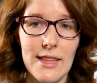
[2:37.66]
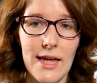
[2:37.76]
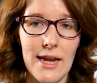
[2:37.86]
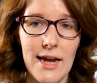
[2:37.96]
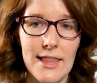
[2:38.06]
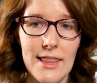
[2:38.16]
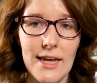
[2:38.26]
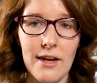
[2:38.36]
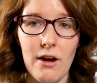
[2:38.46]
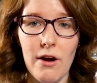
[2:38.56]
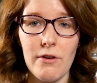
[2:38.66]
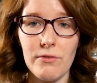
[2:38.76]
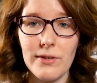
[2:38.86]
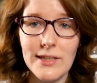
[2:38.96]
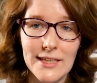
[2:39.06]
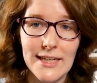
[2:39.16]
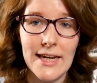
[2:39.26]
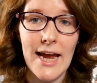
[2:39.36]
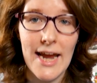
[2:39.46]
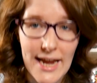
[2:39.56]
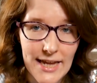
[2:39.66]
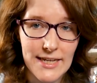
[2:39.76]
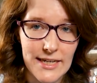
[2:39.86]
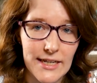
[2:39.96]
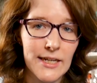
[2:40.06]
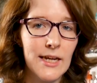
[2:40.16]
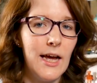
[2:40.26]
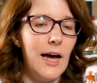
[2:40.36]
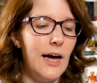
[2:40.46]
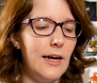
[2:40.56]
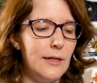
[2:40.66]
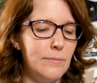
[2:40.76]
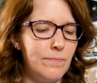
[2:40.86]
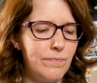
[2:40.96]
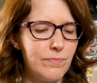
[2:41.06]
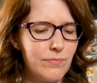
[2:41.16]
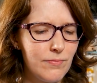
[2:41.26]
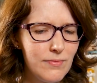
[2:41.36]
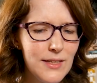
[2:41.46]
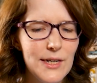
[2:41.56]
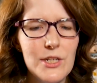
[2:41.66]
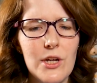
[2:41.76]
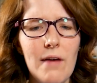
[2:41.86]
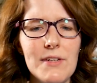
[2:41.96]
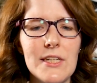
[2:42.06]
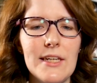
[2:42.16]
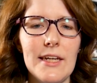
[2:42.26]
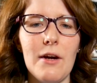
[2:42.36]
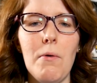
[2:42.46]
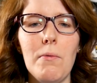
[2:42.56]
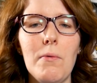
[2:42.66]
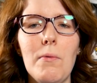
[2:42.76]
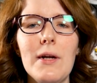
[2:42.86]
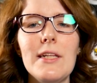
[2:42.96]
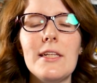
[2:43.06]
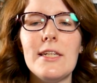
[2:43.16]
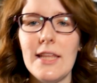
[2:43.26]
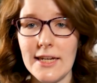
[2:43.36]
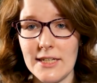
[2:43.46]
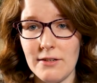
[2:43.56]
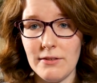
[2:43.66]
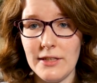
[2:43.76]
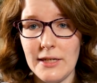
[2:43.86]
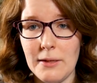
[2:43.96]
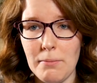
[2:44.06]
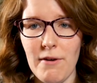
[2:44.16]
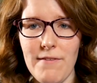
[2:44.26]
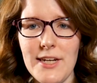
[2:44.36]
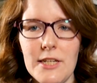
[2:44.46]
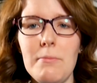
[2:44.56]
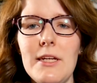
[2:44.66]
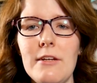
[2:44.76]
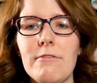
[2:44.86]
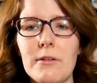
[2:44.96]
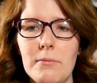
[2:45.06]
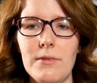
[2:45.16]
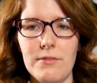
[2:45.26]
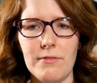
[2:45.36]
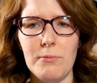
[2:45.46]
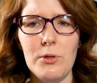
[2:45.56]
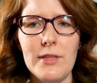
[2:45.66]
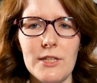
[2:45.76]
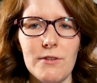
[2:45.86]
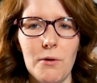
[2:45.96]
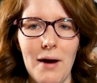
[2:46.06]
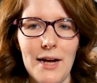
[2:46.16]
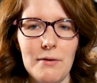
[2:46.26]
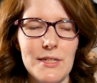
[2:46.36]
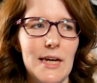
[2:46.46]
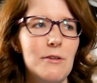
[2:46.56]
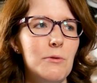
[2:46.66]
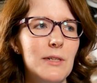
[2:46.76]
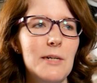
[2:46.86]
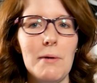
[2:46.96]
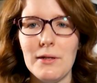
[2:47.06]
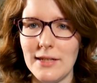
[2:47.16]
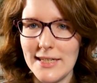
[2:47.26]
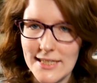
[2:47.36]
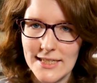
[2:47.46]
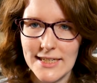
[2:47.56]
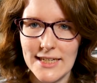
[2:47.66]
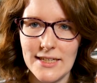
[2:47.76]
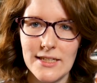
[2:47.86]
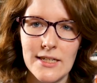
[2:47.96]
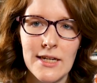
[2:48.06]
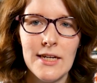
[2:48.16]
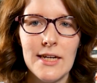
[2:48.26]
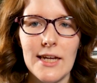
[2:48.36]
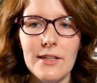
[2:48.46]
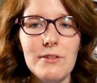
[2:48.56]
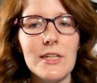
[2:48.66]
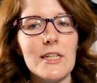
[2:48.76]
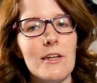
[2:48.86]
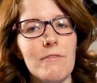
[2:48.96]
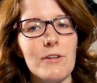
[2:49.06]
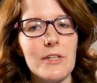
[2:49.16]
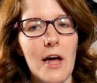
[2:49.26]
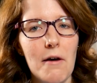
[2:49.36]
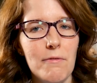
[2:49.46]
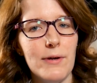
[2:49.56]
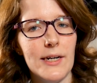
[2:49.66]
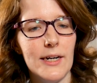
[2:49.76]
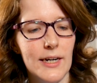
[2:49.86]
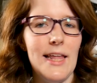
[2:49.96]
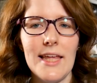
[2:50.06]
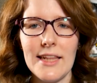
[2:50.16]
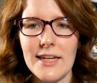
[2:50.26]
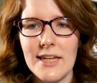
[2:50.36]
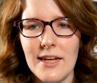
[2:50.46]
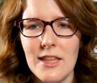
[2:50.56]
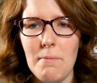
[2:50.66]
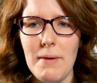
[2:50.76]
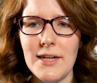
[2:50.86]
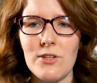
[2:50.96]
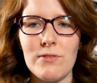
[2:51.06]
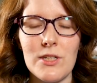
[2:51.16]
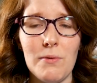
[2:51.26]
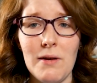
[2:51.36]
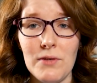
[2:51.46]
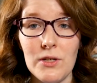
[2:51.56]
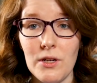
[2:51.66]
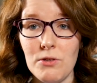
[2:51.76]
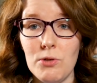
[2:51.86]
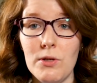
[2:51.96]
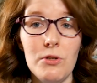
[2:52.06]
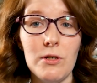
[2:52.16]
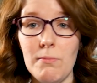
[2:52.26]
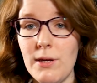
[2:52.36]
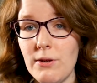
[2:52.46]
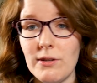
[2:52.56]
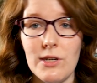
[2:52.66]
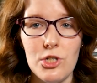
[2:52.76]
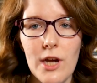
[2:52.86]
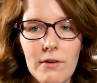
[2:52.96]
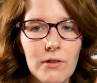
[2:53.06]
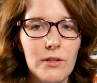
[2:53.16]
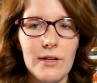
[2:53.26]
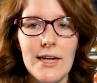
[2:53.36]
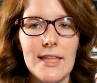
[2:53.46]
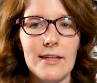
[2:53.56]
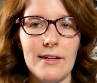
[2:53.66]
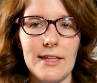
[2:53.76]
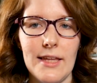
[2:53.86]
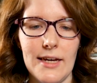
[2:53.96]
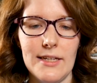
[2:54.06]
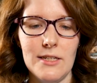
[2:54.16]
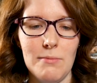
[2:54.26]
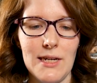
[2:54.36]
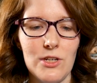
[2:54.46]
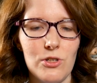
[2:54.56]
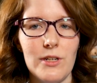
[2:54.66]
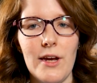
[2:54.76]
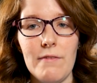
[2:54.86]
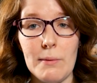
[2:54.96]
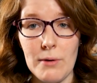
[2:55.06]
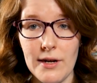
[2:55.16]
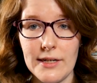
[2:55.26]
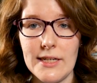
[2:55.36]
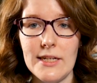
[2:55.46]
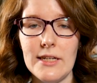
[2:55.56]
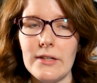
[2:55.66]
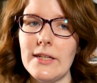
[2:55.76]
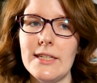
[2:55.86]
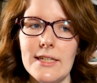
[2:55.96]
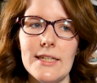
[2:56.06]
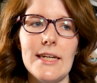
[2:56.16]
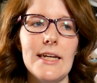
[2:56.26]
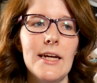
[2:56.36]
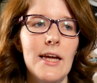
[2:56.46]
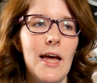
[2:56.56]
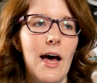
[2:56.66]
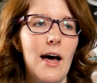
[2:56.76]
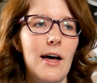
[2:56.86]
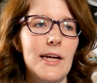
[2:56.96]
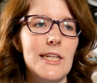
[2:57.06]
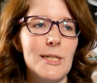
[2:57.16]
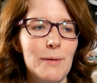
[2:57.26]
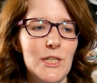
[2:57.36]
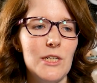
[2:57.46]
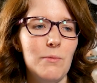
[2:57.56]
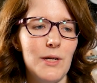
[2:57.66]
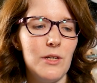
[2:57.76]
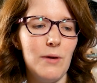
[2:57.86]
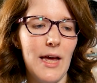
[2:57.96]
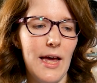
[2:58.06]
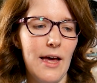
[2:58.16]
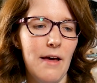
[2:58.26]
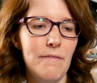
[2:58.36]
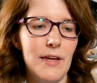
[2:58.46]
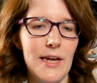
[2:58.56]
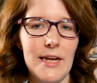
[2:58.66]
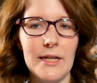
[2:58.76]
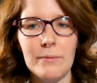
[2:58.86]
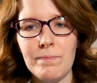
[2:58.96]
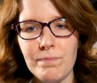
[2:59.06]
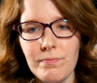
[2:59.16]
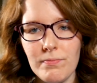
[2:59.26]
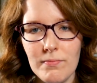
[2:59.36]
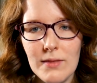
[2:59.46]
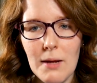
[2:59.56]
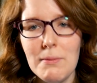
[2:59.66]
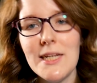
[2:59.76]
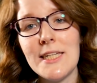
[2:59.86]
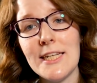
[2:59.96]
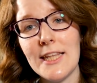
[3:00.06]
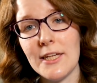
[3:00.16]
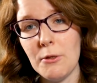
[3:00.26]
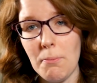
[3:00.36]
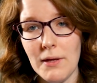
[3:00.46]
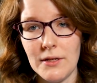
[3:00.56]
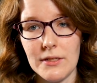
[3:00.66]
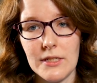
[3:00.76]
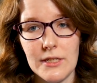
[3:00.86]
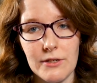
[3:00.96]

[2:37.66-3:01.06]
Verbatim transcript: that I think are really handy um, is obviously like one of the things that really prevented me from, from doing this for a while was I was worried about license keys and losing stuff for software. I think that's kind of the biggest risk whenever you go to a new computer in general or anything like that is making sure you have your product key, your license key, uh, and especially when you have a PC that you built